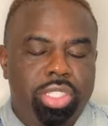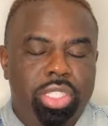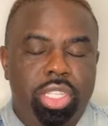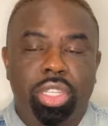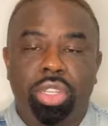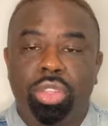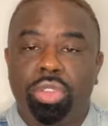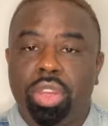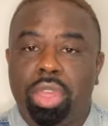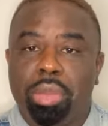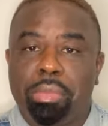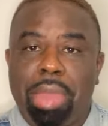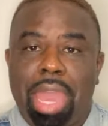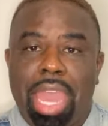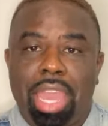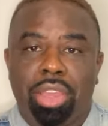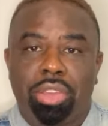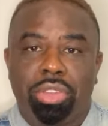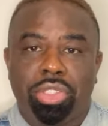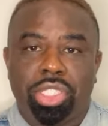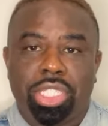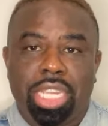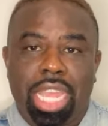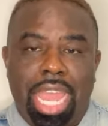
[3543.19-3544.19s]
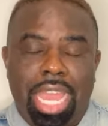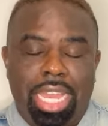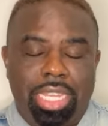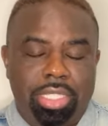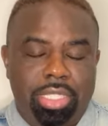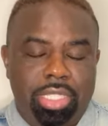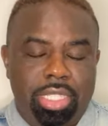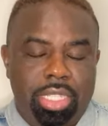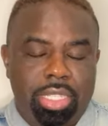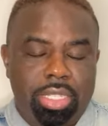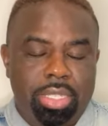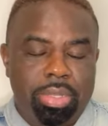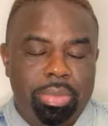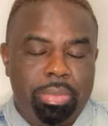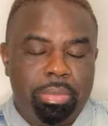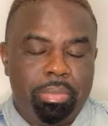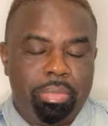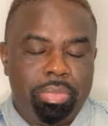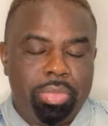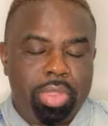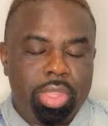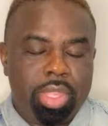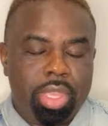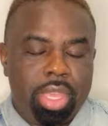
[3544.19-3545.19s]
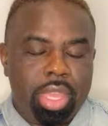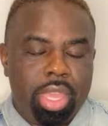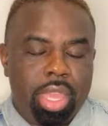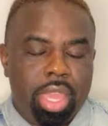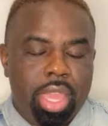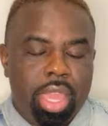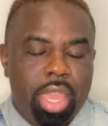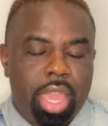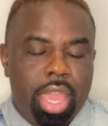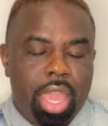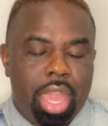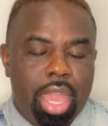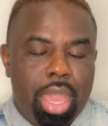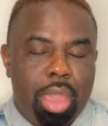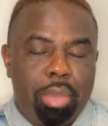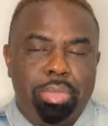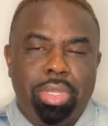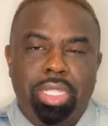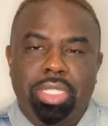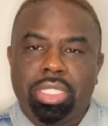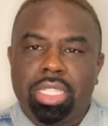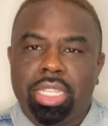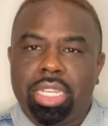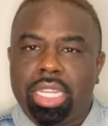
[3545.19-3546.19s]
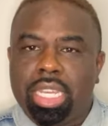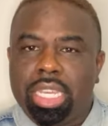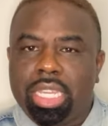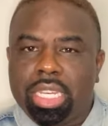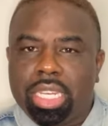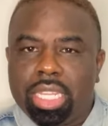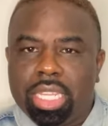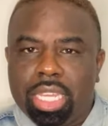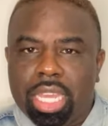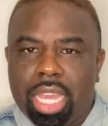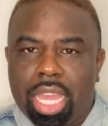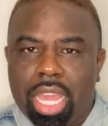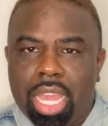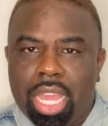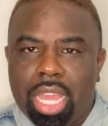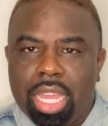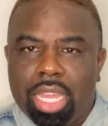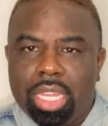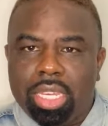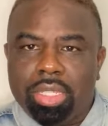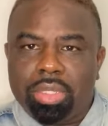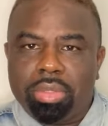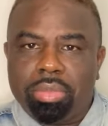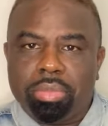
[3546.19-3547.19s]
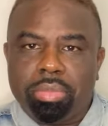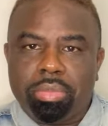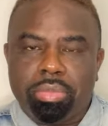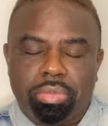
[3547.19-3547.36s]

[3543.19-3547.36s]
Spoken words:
including Michael Jackson, to Celine Dion.